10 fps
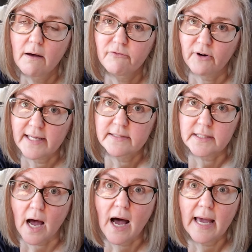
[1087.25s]
Friends,
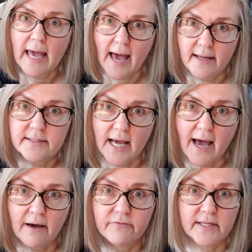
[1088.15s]
I had to
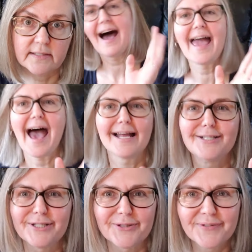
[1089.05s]
have that. I had
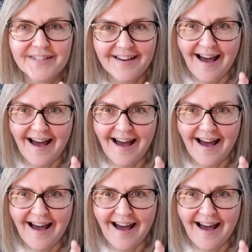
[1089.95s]
to.